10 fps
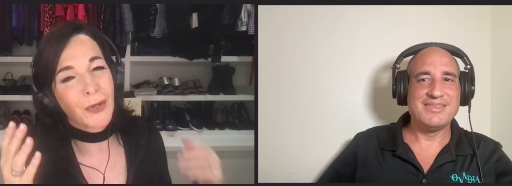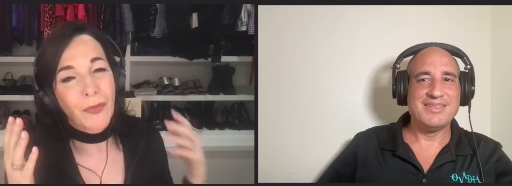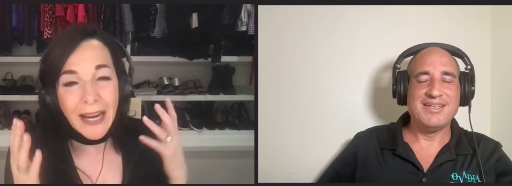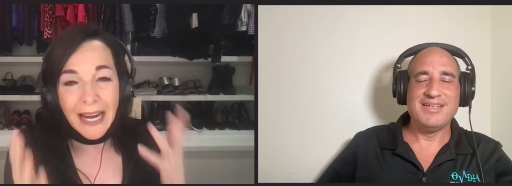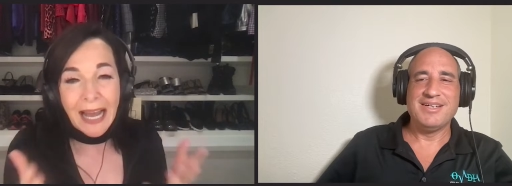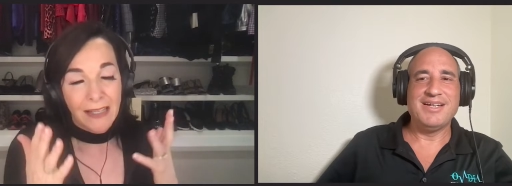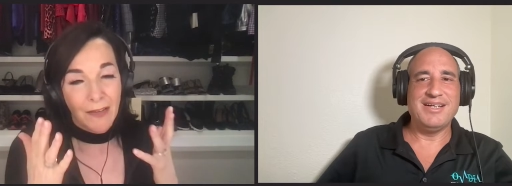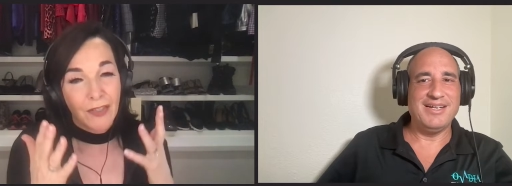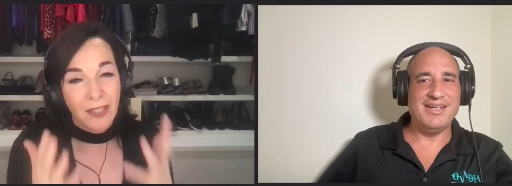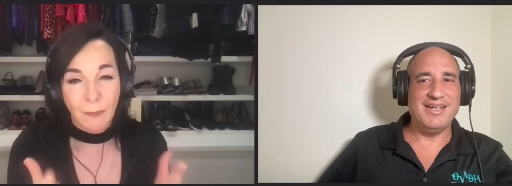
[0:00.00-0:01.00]
Speaker 1: that had to
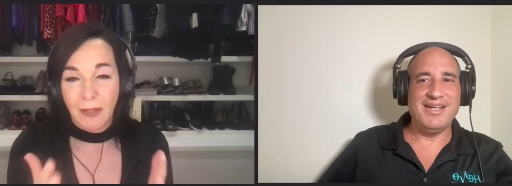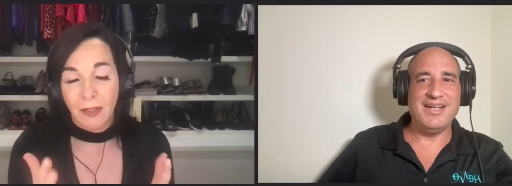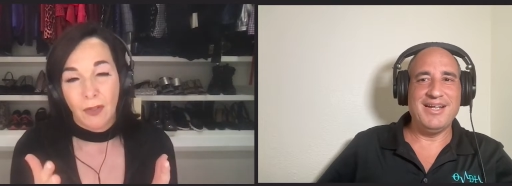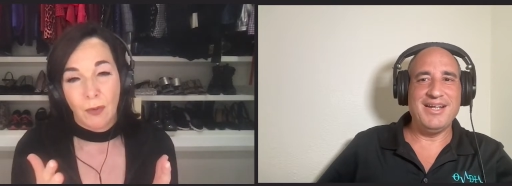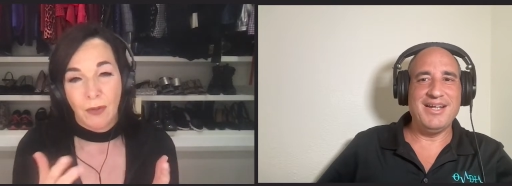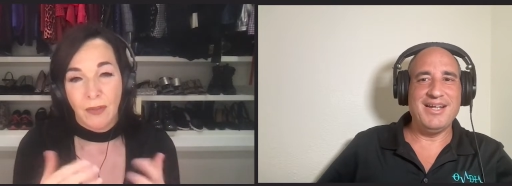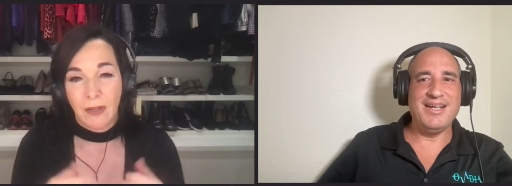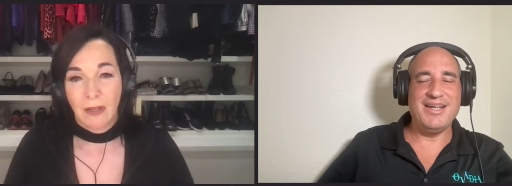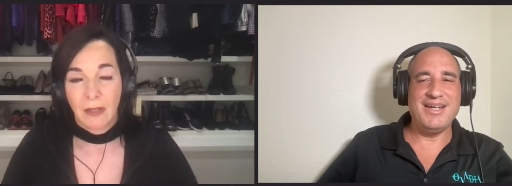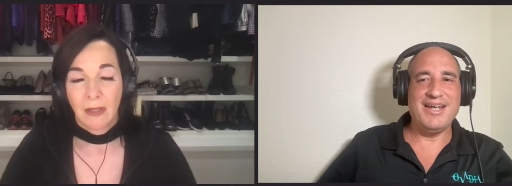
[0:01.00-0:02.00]
have something to do with it.
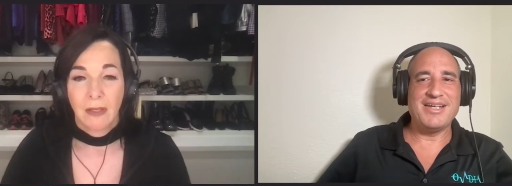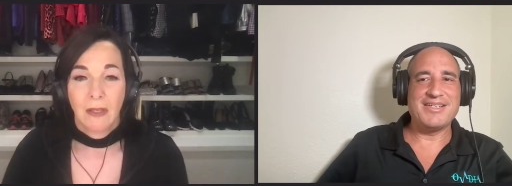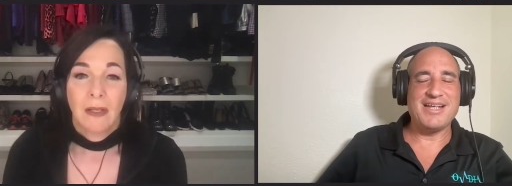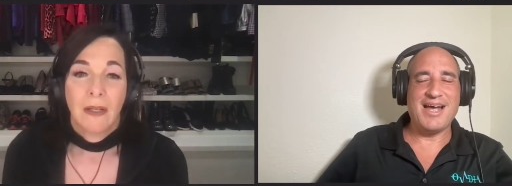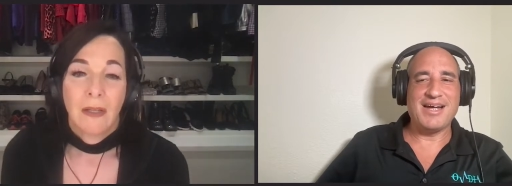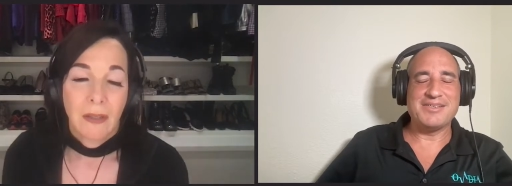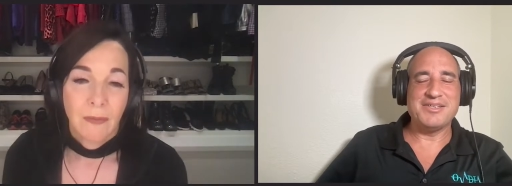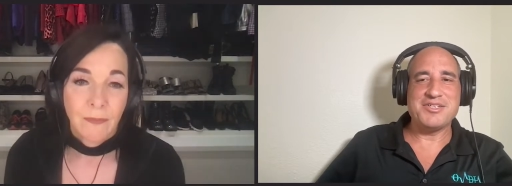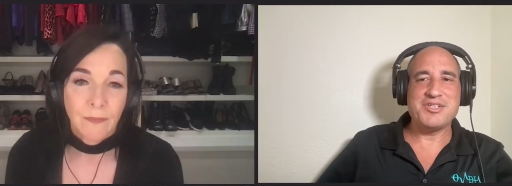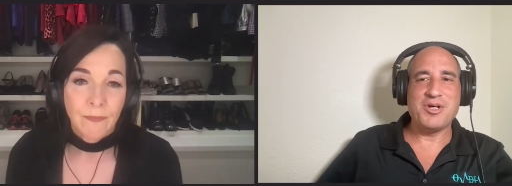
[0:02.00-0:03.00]

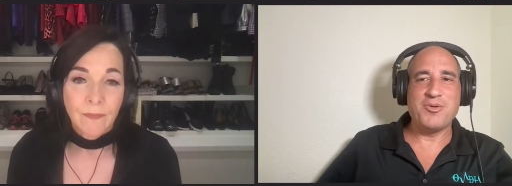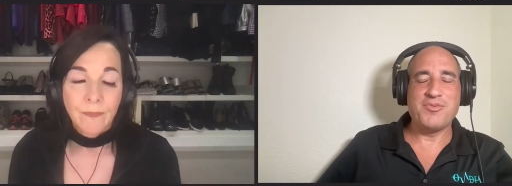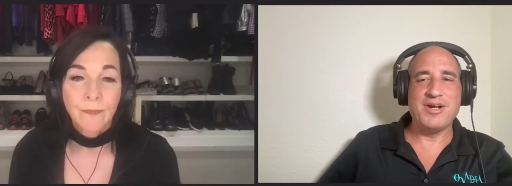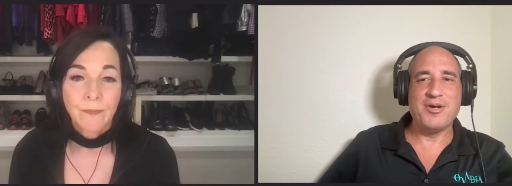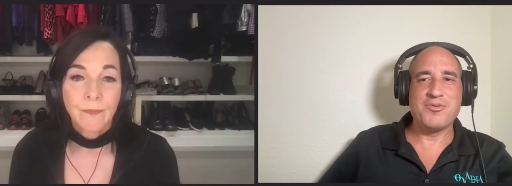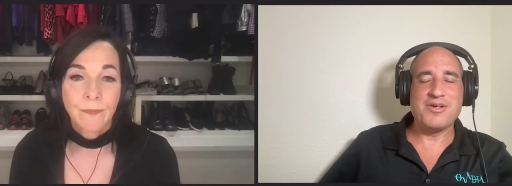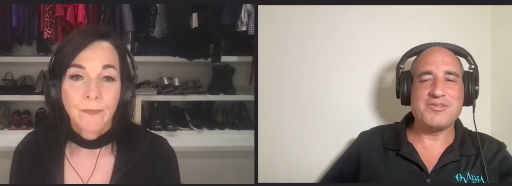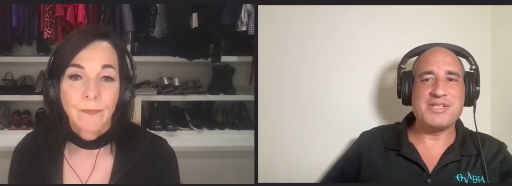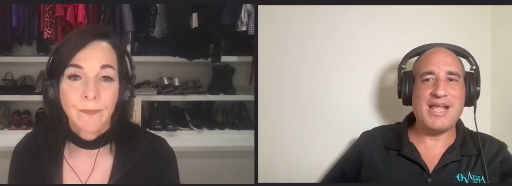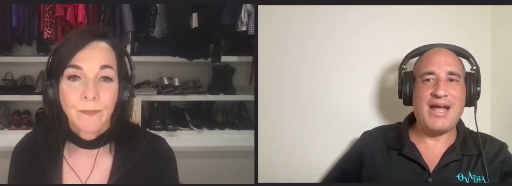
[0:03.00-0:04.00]
Speaker 2: Exactly. So you know,
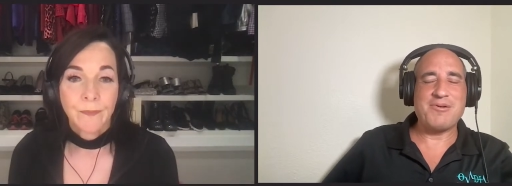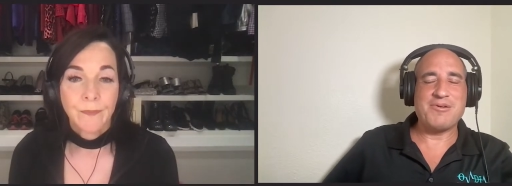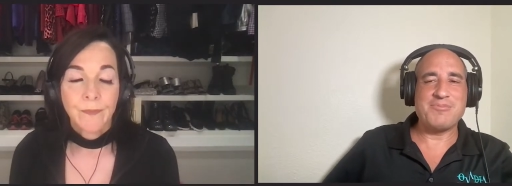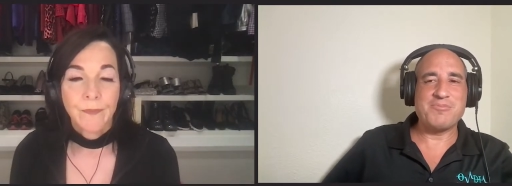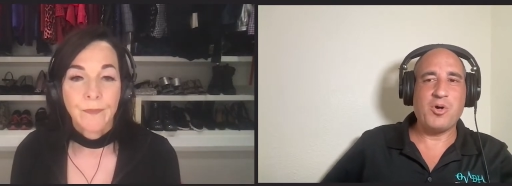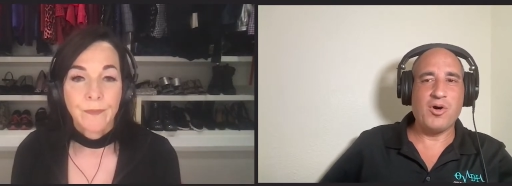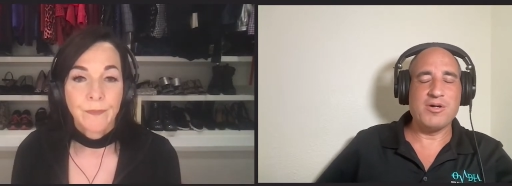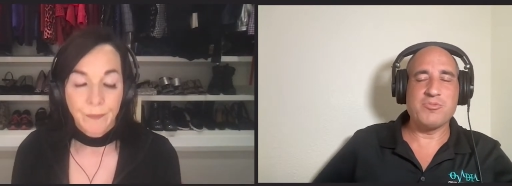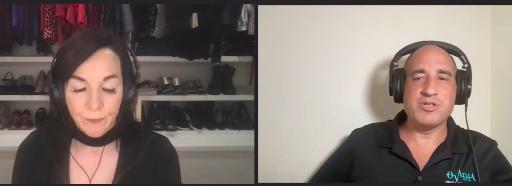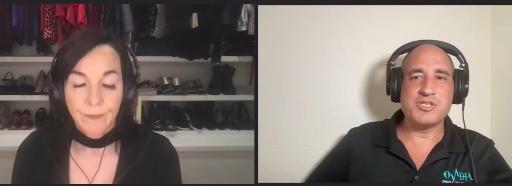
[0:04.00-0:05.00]
there's that
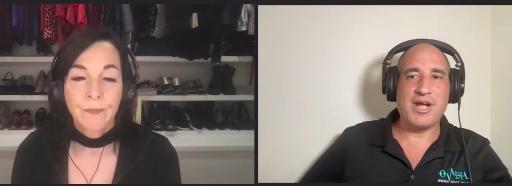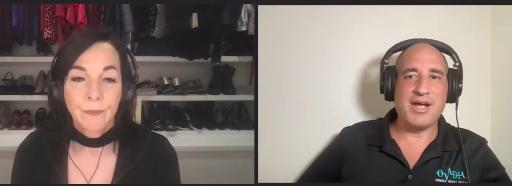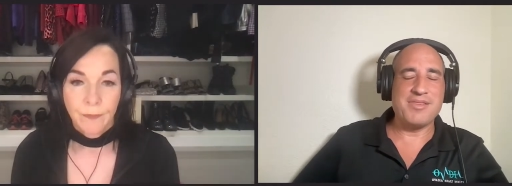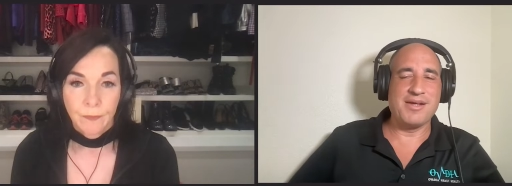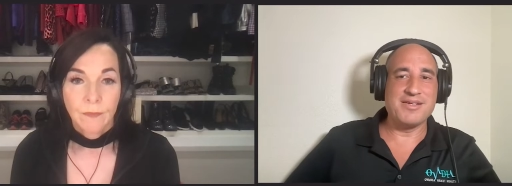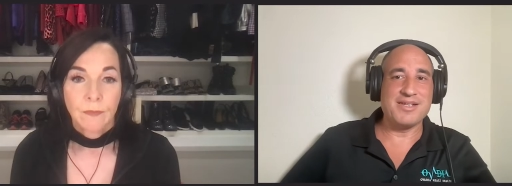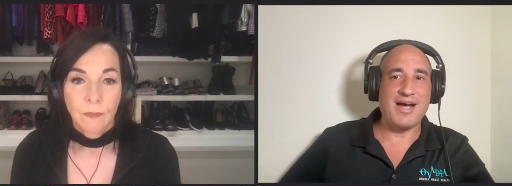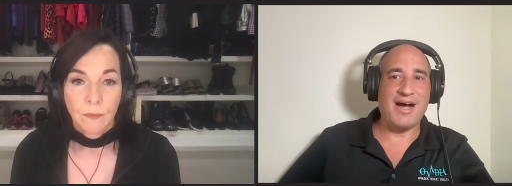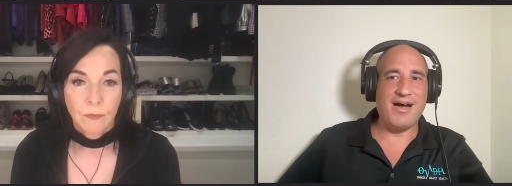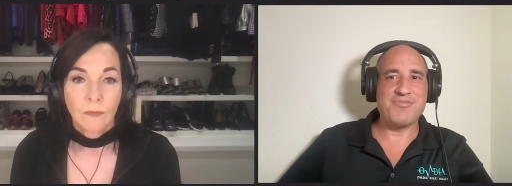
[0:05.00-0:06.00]
part which I think
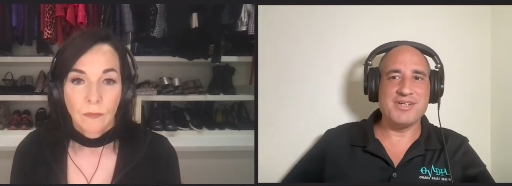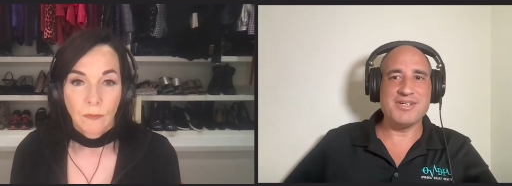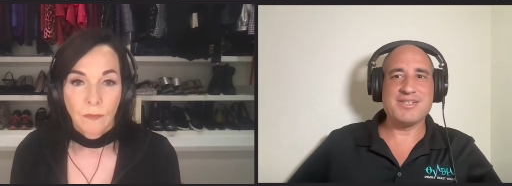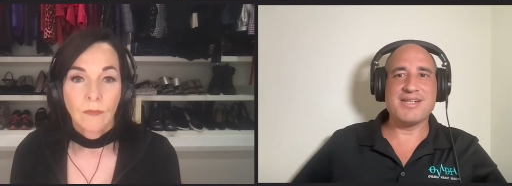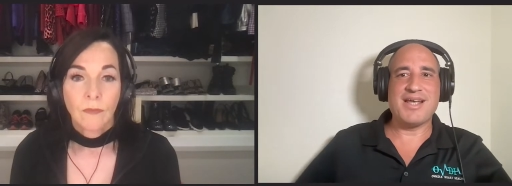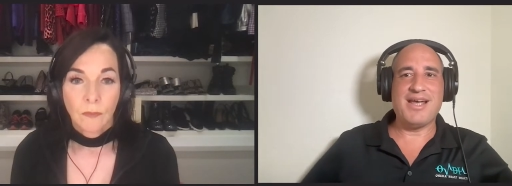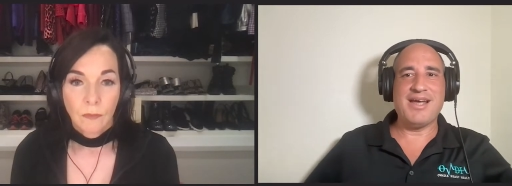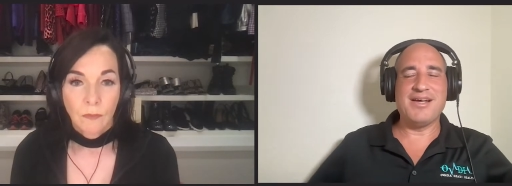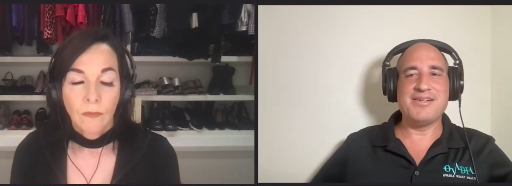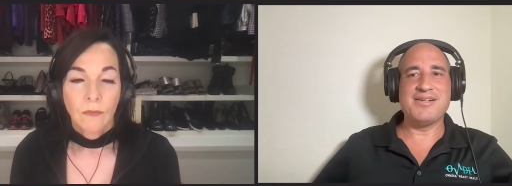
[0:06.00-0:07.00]
is obvious,
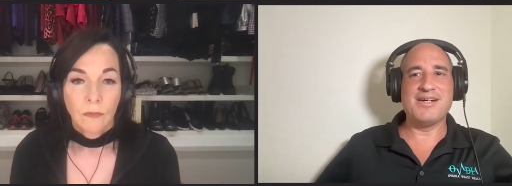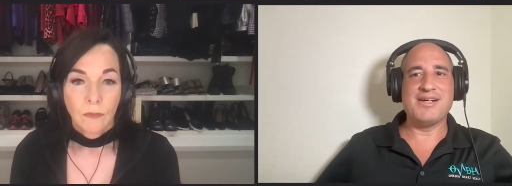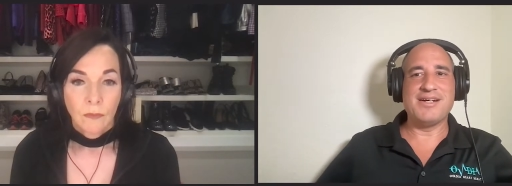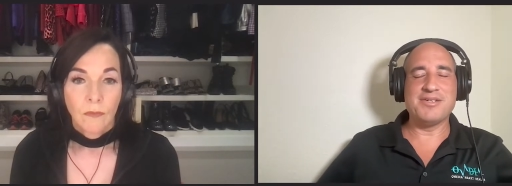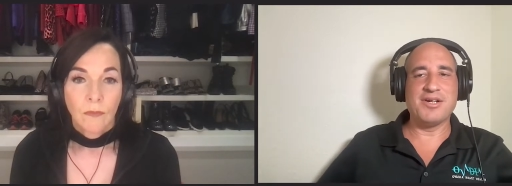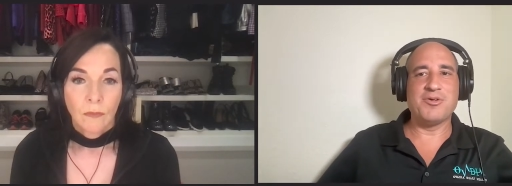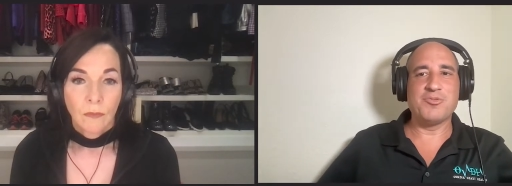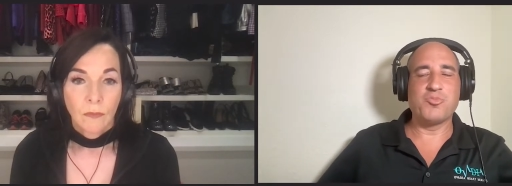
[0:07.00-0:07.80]
and uh, you know,